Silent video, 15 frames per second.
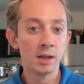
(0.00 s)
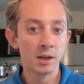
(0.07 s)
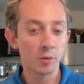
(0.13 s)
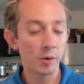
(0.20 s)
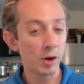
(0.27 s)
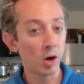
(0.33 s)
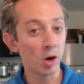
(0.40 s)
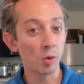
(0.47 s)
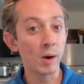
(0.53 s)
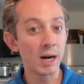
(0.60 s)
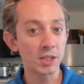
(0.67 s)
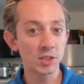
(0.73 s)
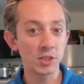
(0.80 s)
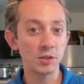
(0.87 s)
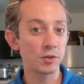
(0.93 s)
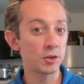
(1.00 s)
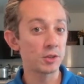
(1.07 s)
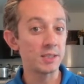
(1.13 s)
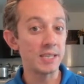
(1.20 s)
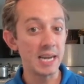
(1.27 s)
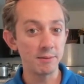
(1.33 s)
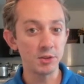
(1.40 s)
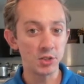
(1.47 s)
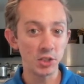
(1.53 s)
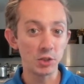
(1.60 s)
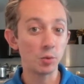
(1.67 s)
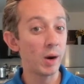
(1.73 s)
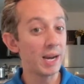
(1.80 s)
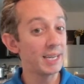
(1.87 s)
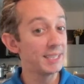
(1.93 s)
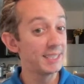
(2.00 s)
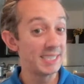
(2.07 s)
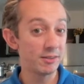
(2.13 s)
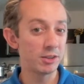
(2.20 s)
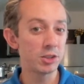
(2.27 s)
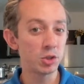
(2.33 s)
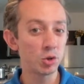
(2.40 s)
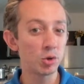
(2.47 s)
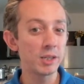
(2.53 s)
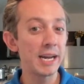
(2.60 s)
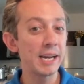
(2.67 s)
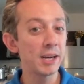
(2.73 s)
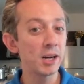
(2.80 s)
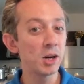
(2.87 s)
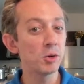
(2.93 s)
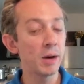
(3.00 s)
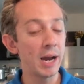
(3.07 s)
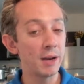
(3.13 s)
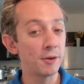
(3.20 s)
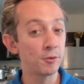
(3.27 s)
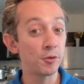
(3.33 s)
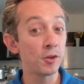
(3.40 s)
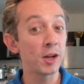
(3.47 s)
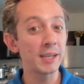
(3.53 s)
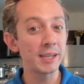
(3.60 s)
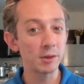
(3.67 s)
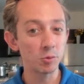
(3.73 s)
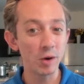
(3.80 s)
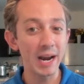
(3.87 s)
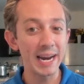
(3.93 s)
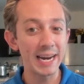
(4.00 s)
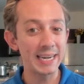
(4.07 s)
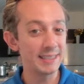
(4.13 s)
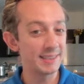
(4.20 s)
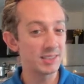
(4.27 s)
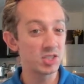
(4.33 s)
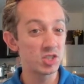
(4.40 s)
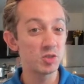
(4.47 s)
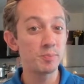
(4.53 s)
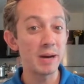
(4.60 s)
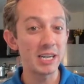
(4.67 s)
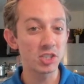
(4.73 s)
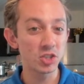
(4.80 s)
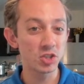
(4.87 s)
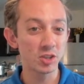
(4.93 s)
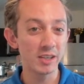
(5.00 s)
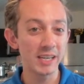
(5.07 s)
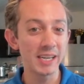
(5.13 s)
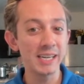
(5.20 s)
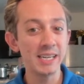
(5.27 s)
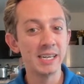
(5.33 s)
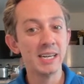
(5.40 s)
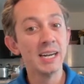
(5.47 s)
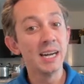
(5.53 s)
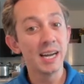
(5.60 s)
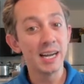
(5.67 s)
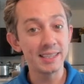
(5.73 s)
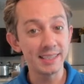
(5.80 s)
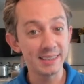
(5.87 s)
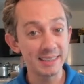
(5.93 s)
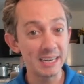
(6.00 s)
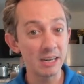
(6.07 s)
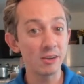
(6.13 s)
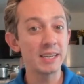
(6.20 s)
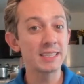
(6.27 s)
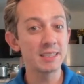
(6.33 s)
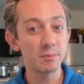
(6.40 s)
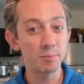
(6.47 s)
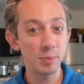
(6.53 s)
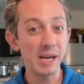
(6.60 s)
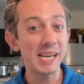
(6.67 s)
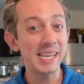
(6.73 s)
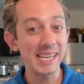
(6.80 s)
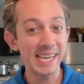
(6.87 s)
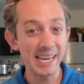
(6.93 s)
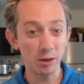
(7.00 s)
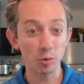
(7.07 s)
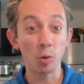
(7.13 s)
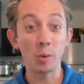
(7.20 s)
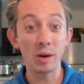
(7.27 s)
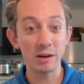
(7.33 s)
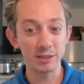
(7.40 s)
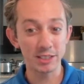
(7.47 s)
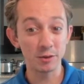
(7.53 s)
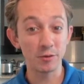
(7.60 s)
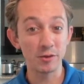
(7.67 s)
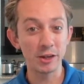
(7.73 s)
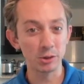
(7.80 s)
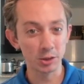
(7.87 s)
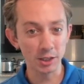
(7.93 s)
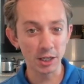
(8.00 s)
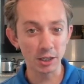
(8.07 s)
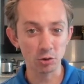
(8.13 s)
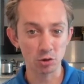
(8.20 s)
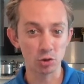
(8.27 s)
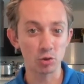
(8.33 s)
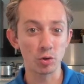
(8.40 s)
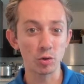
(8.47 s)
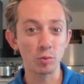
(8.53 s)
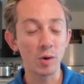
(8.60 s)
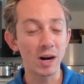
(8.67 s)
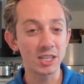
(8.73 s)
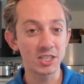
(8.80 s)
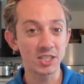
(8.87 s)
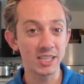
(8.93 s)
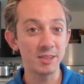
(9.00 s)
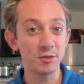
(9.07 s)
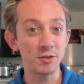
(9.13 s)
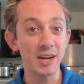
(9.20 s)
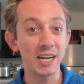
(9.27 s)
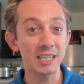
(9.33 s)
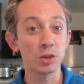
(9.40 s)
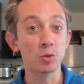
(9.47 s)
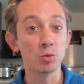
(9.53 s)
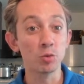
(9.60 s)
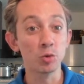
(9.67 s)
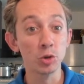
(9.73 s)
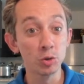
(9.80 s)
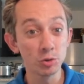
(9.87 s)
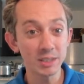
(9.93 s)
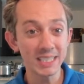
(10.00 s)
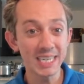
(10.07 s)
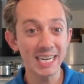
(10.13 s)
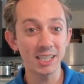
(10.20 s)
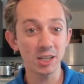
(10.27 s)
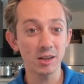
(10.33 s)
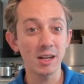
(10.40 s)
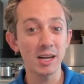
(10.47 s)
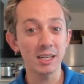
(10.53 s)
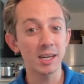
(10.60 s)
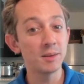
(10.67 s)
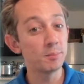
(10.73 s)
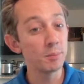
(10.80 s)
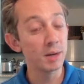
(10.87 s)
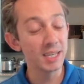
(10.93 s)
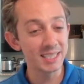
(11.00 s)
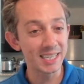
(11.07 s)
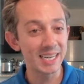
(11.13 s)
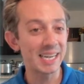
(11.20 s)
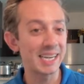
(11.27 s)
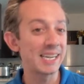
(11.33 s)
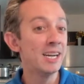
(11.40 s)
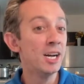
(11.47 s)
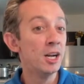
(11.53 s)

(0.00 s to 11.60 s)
We are watching for damaging winds, even a tornado and flooding rains, especially in these areas in pink here where we have a severe thunderstorm watch in effect through 10 o'clock on Monday.